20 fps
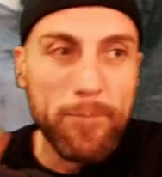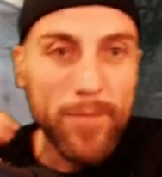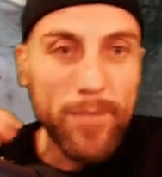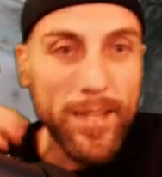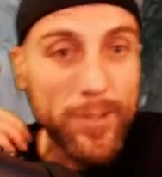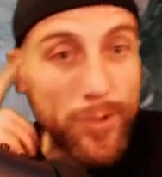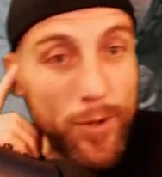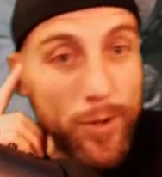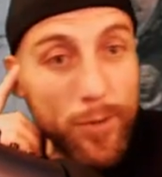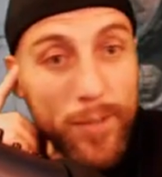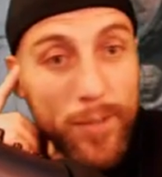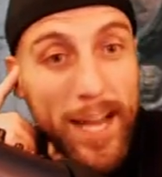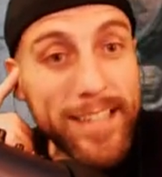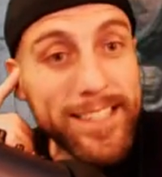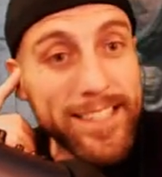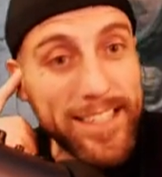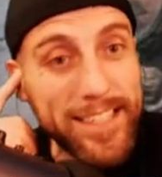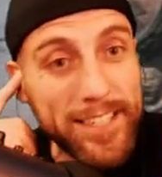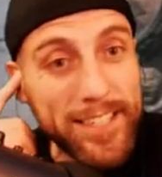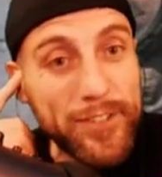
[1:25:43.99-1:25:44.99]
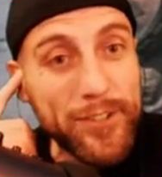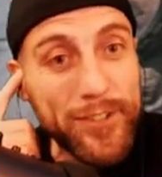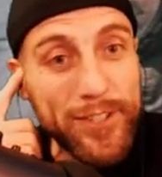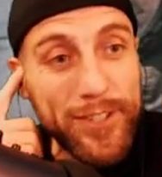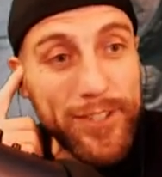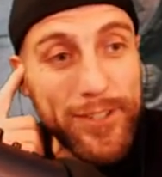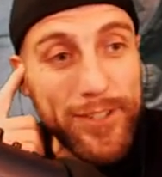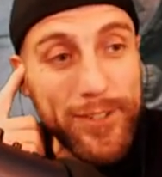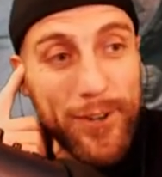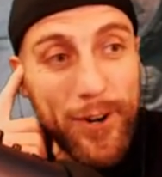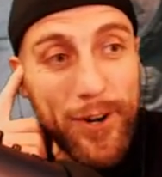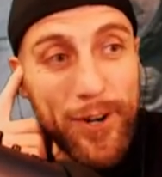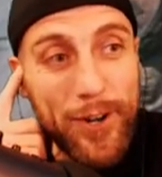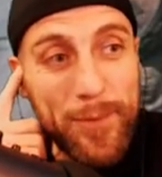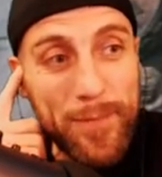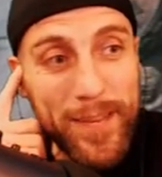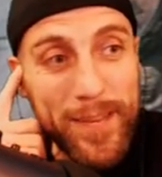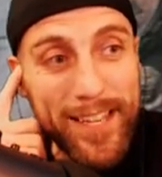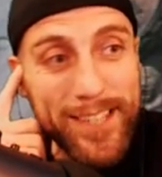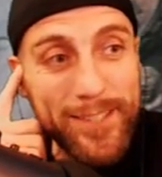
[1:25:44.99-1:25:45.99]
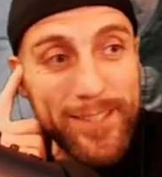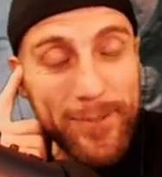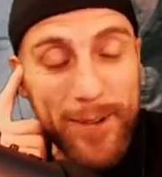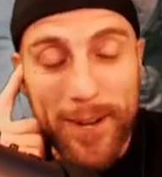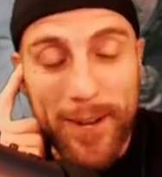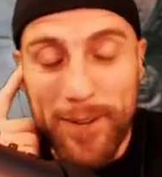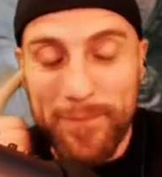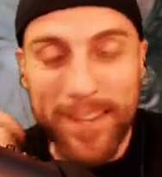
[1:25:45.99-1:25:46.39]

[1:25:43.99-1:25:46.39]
So that's an interesting story to me as well.